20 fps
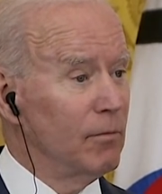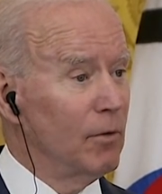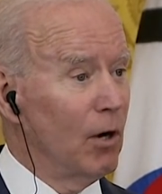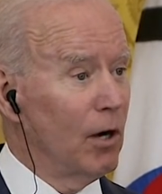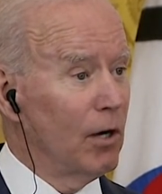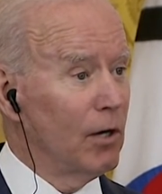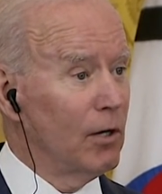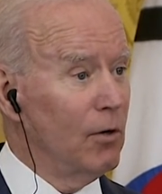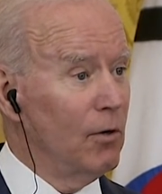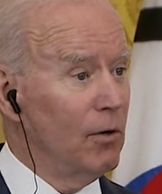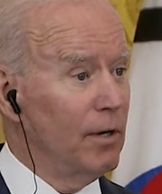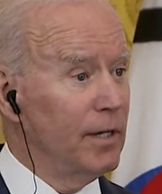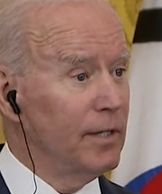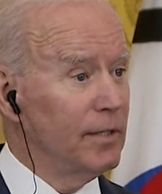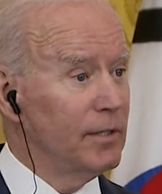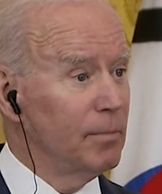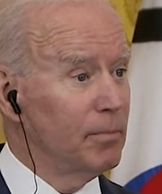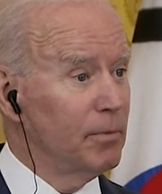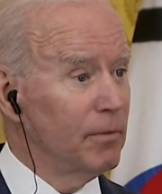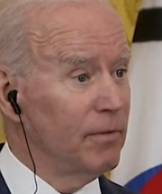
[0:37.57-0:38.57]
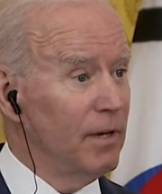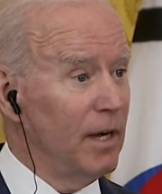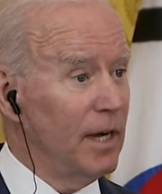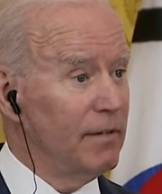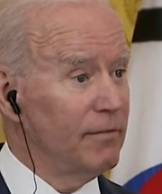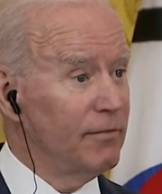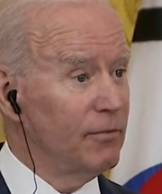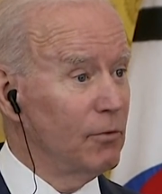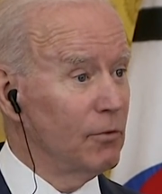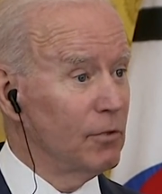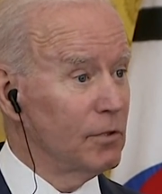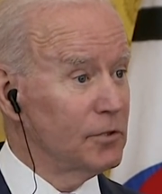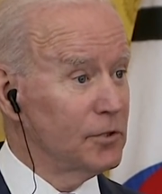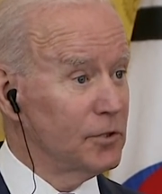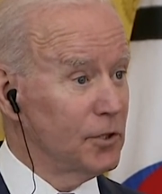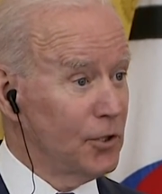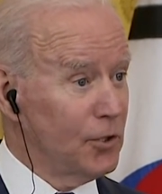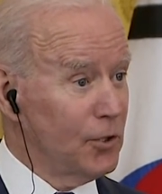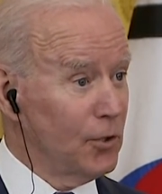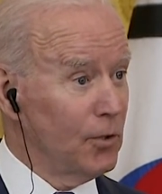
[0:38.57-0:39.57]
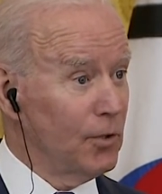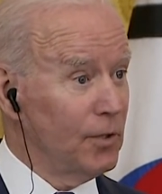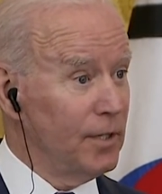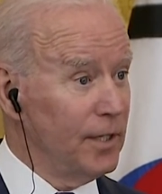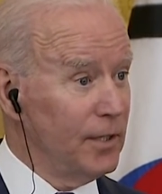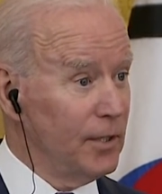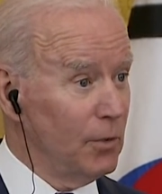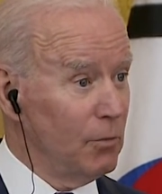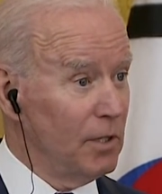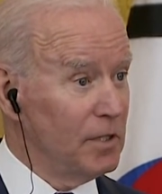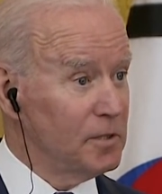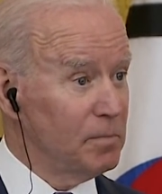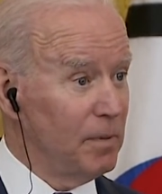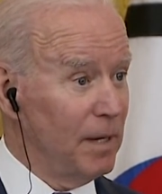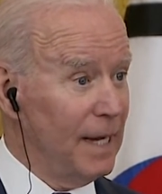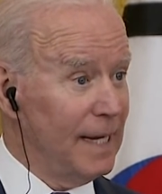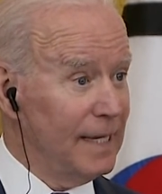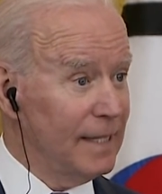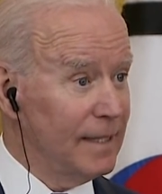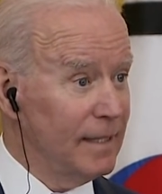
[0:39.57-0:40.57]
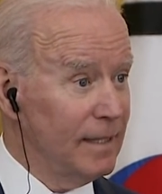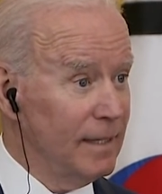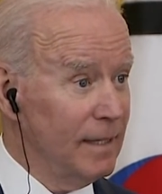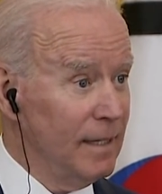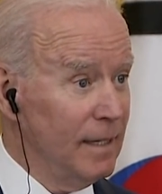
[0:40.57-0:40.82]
are going to provide for security in the West Bank,